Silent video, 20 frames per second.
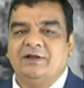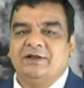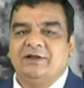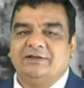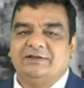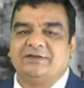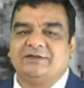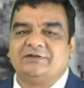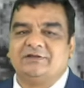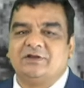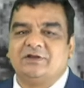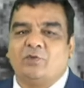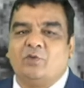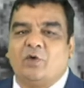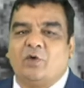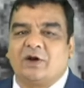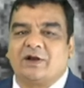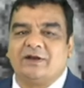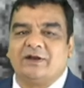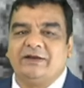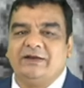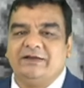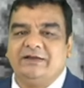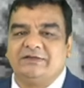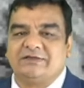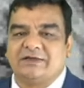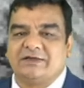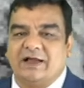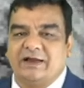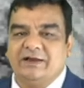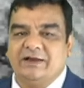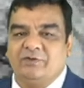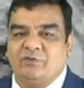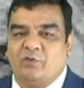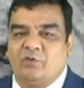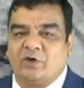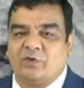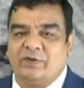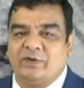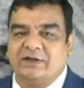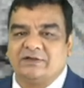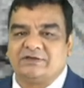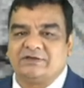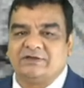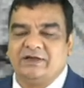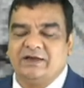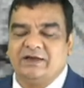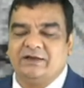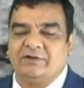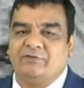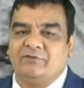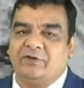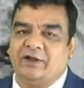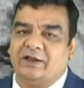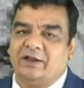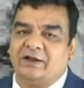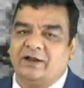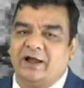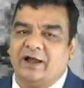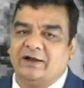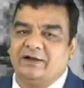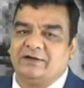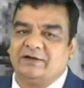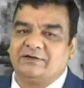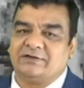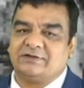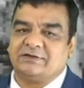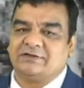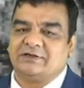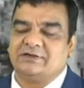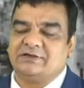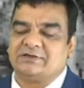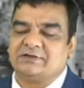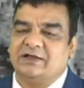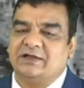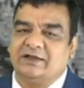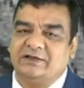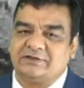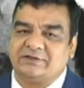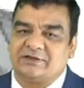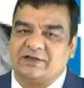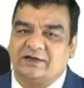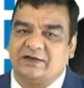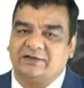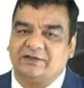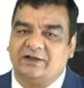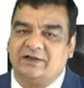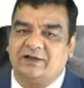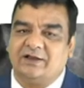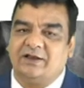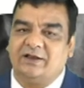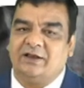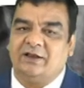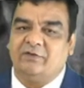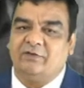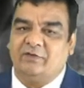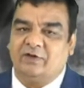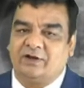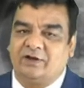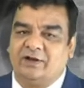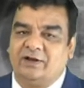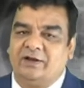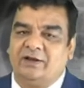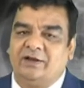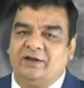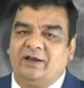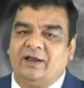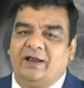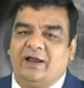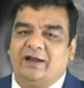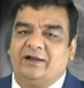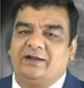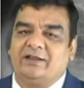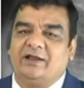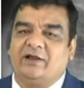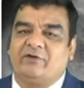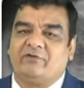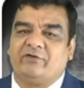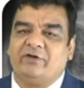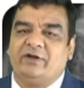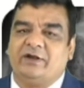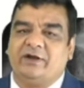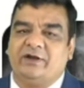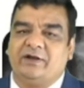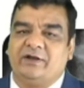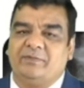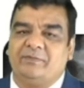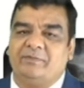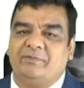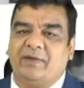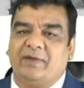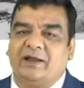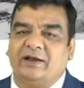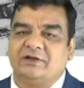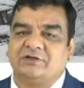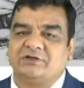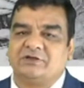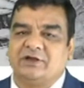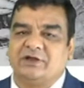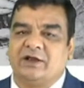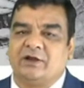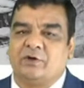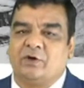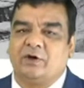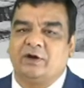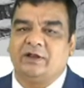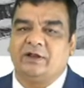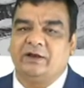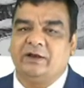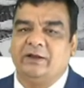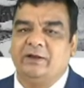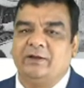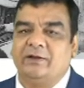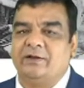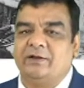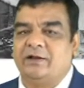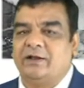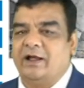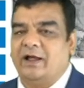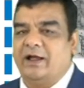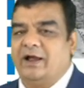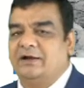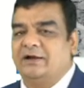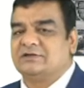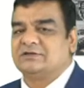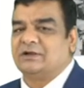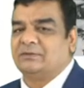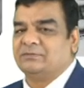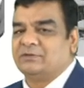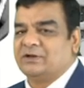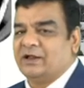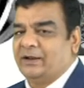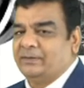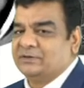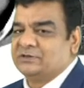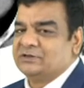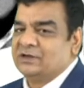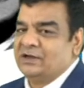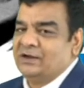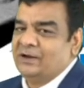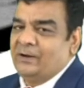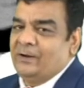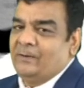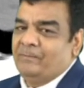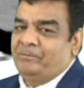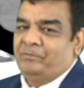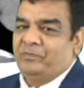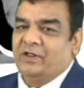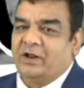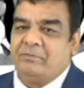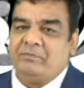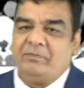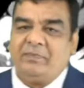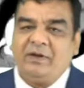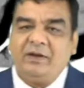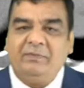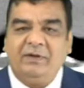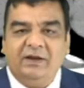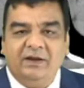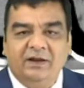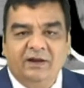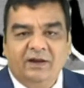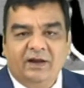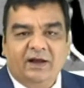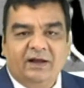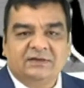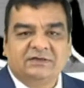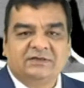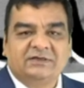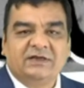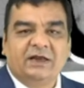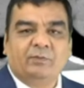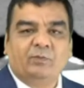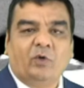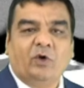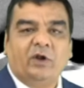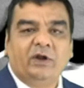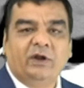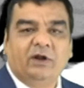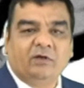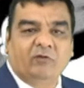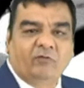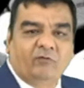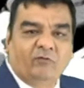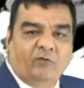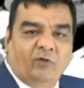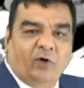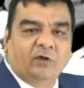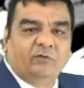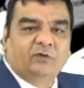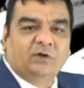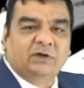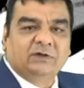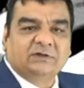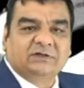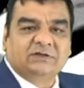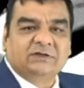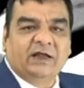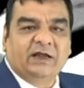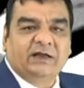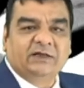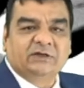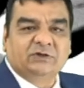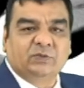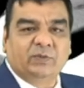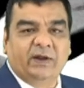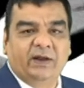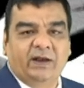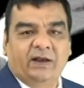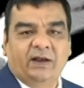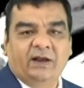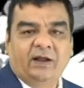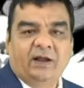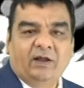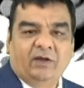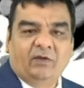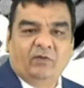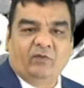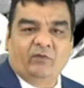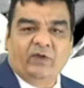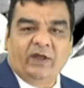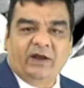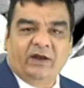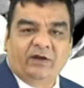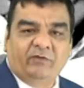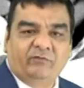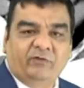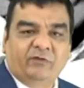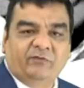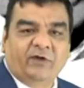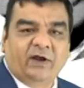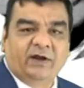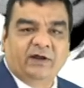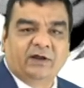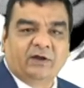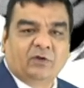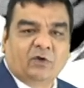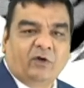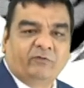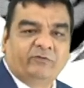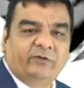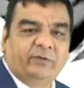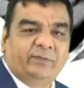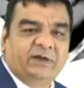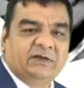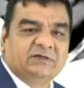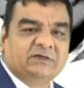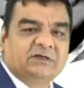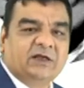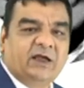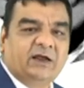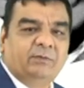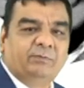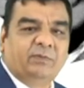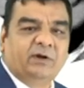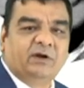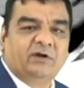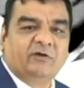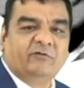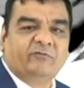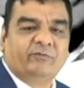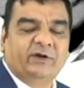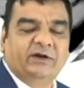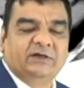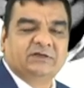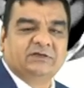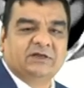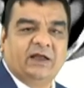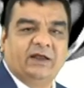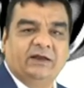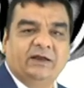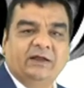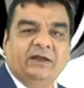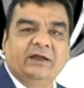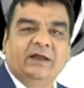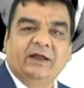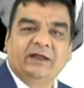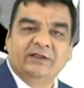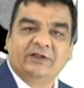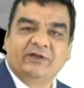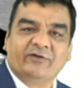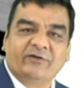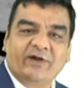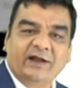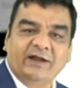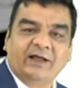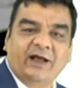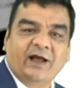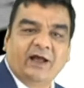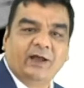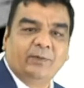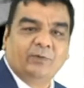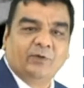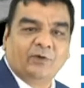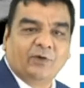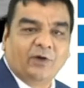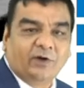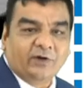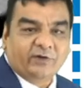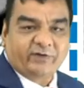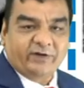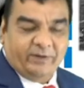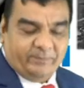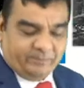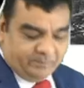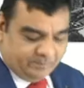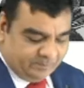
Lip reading: this is a water lily sign, what we are seeing in hydrated cyst inside the liver. And they are treated, managed accordingly. And sometimes there may be a sigmoid volvulus as well, wherein we find a coffee bean sign, bird of prey sign in the right hypochondrium.